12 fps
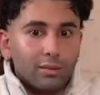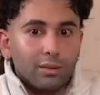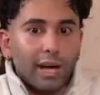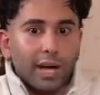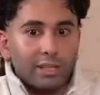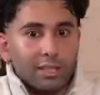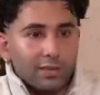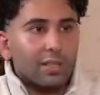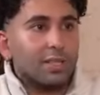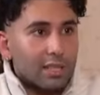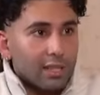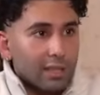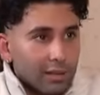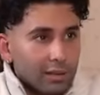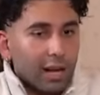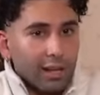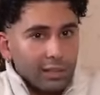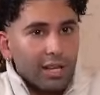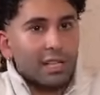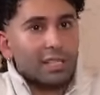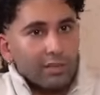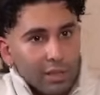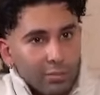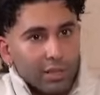the activity at the
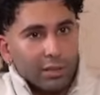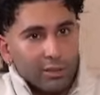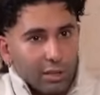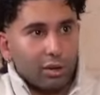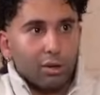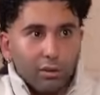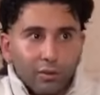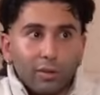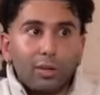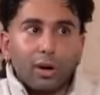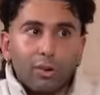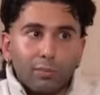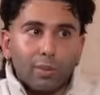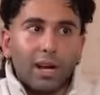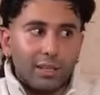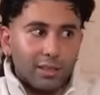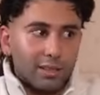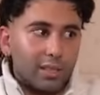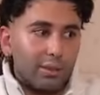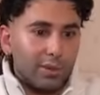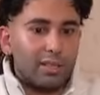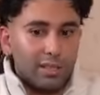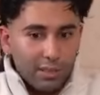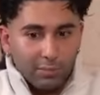activity, but there was a lot of lot of planning that Kim
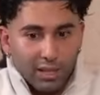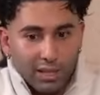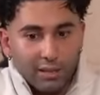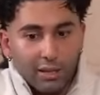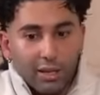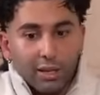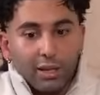and team did,